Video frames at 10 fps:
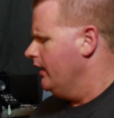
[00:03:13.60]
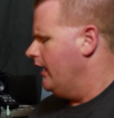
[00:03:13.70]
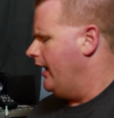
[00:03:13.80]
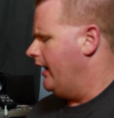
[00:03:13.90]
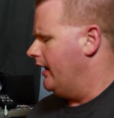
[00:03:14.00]

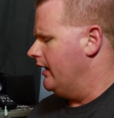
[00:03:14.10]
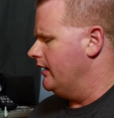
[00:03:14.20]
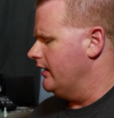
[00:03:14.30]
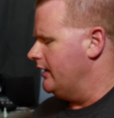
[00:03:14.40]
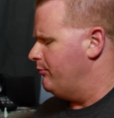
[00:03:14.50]

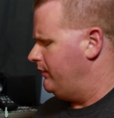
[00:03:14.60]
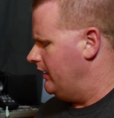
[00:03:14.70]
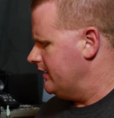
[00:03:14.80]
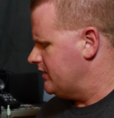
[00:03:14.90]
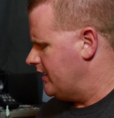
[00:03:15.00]
And it
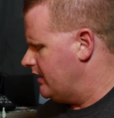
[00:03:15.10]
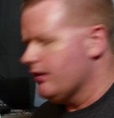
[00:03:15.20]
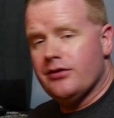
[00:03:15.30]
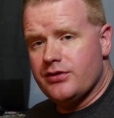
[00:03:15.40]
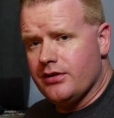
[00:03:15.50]
plugs in,
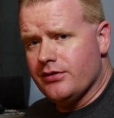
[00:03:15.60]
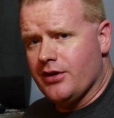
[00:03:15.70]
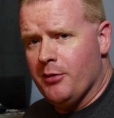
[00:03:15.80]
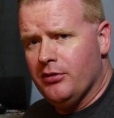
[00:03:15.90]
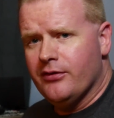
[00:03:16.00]
there's a
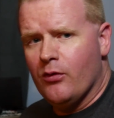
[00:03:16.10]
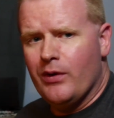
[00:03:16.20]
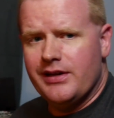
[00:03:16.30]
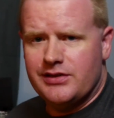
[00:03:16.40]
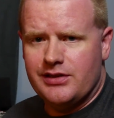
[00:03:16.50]
couple different
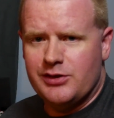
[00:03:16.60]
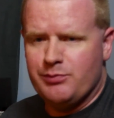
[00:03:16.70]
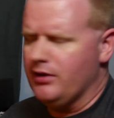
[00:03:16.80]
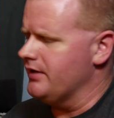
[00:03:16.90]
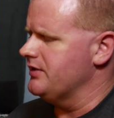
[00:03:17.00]
ways that this
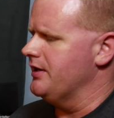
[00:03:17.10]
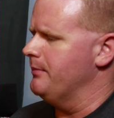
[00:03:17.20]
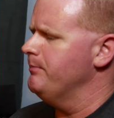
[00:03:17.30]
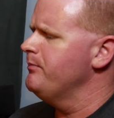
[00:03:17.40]
plugs in.